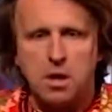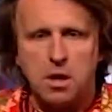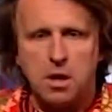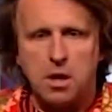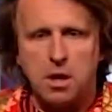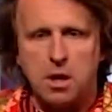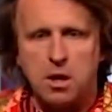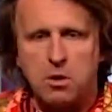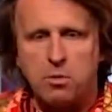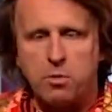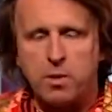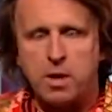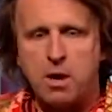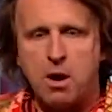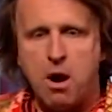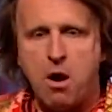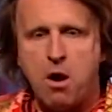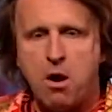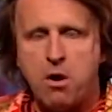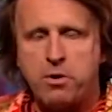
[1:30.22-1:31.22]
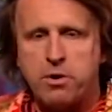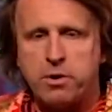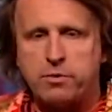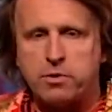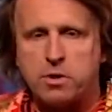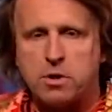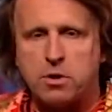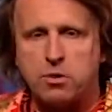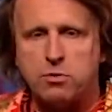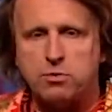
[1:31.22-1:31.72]
Here we are at
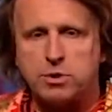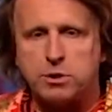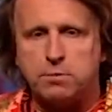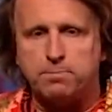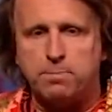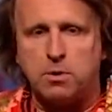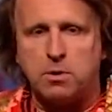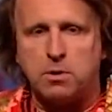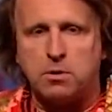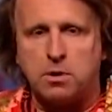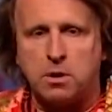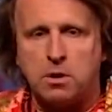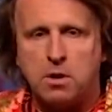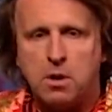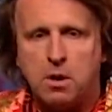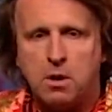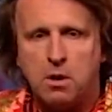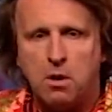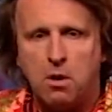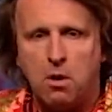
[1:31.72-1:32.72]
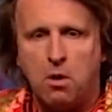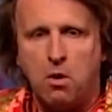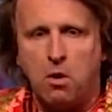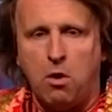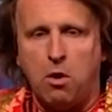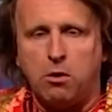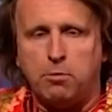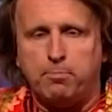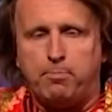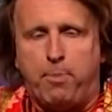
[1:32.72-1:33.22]
the crucible,
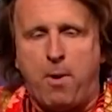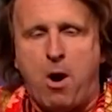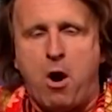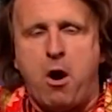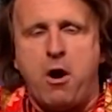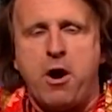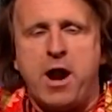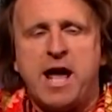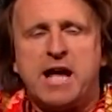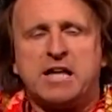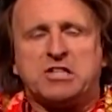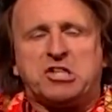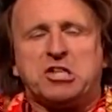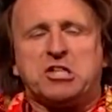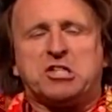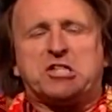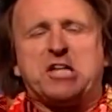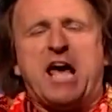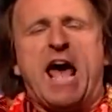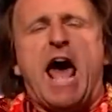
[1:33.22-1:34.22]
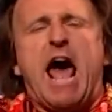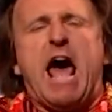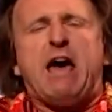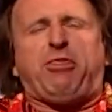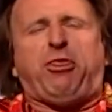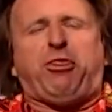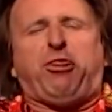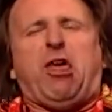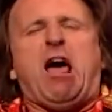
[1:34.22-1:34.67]
all burning to death.